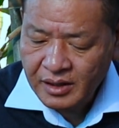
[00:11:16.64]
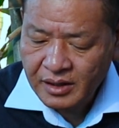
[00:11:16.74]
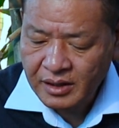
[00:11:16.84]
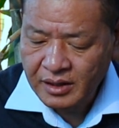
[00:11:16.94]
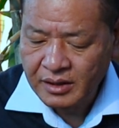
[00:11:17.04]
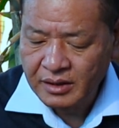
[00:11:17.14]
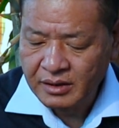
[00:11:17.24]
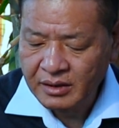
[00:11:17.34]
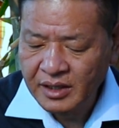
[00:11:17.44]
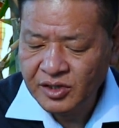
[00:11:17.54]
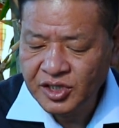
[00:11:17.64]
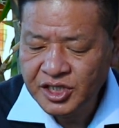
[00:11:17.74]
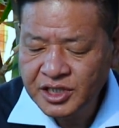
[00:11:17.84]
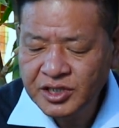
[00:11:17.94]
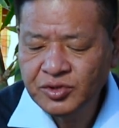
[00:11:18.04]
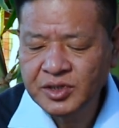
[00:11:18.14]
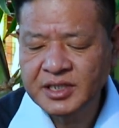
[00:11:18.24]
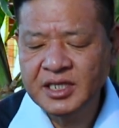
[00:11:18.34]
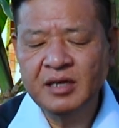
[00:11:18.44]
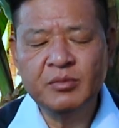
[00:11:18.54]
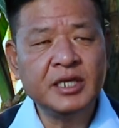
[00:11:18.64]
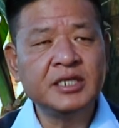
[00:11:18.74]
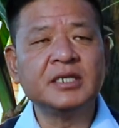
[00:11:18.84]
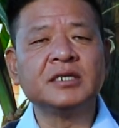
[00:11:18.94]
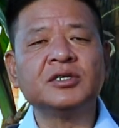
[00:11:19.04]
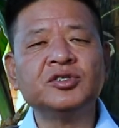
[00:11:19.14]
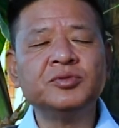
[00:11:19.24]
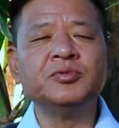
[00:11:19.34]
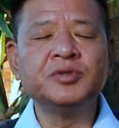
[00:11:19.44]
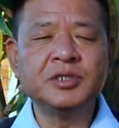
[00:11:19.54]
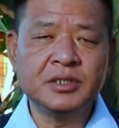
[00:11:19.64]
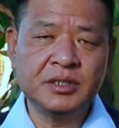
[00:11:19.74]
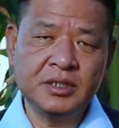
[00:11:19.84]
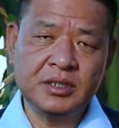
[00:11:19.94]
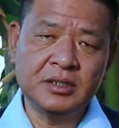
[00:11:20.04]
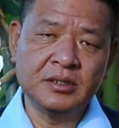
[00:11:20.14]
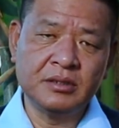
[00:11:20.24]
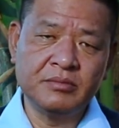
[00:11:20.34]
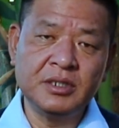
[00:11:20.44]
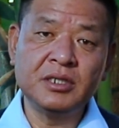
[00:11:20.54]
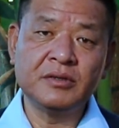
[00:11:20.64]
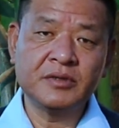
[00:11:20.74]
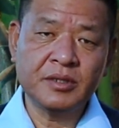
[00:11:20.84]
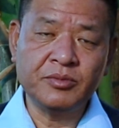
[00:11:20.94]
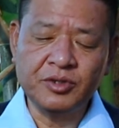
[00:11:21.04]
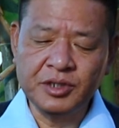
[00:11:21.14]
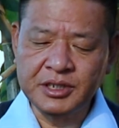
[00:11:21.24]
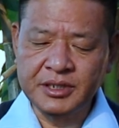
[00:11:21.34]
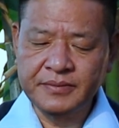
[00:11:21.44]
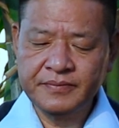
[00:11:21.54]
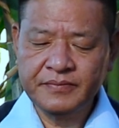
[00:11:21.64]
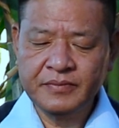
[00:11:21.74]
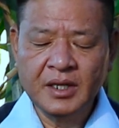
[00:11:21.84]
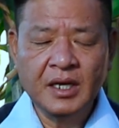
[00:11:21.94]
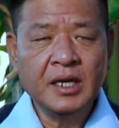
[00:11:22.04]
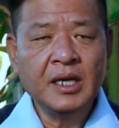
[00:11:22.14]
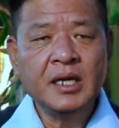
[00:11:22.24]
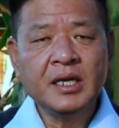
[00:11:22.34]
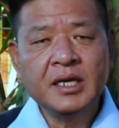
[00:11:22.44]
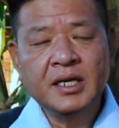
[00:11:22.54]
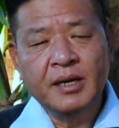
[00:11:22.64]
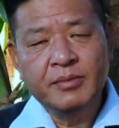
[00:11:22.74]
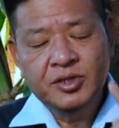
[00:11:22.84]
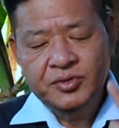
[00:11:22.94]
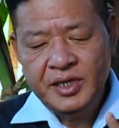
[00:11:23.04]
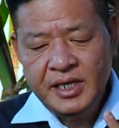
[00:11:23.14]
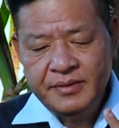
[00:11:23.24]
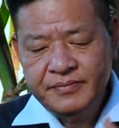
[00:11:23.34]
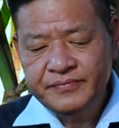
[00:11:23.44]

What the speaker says: and return to the settlement and contribute in the building of the community. Number three